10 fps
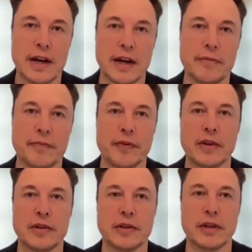
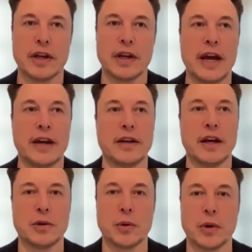Um,
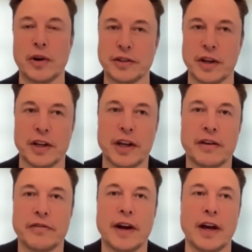and, and Twitter has not
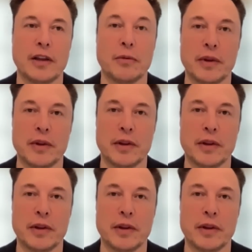yet filed the,